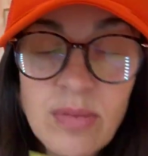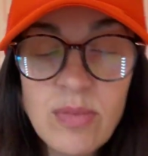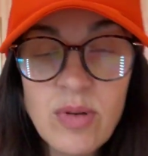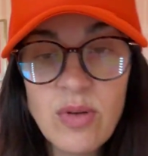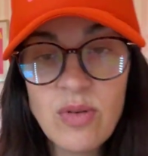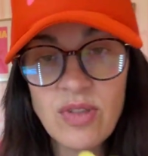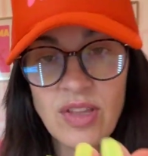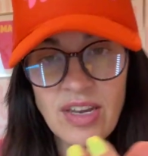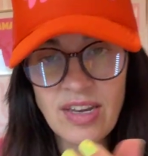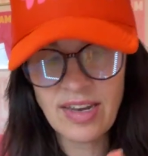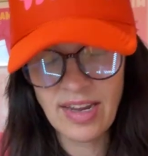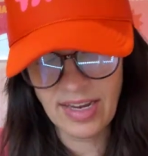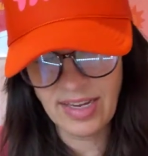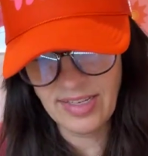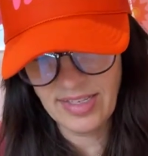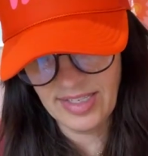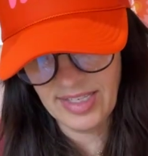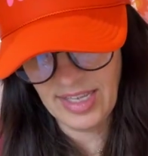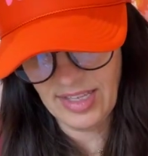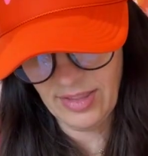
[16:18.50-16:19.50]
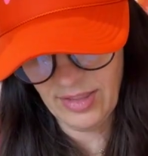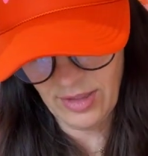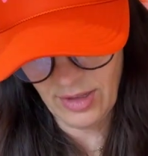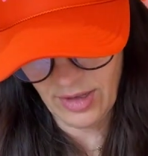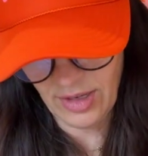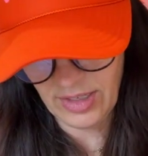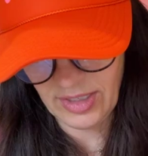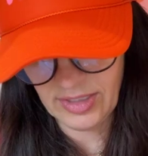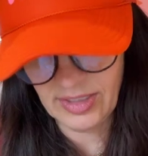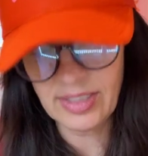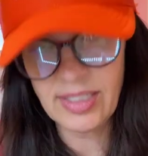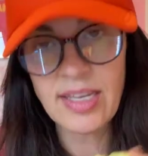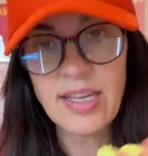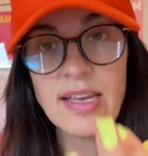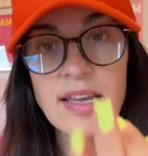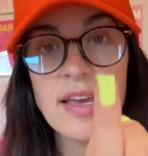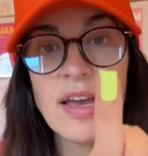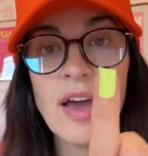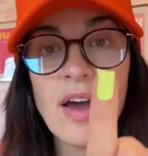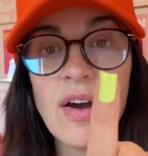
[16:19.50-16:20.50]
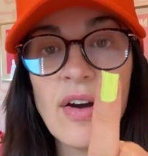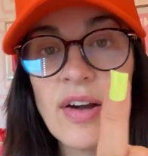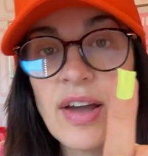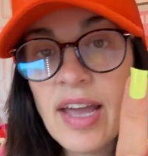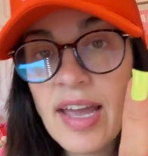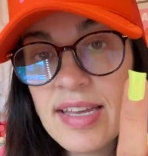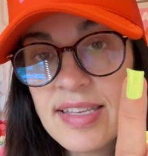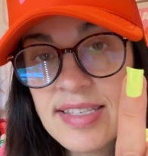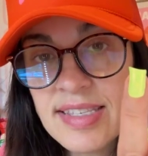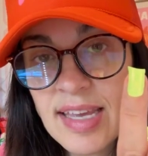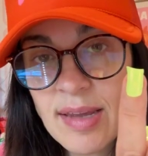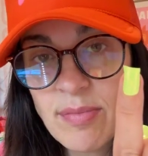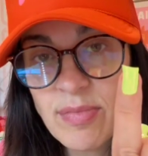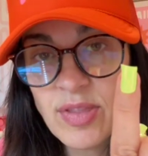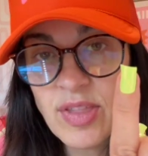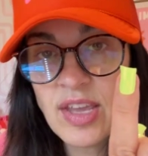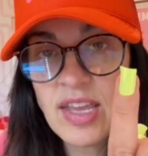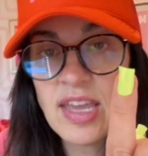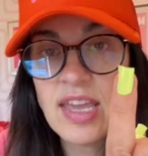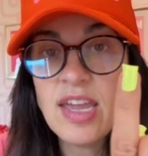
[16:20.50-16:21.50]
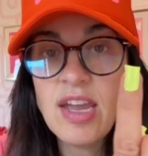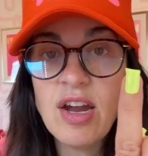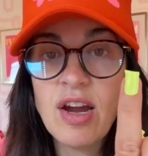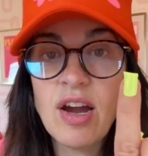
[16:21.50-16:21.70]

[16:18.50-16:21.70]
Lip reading: smooth and nice that looks. Okay, same thing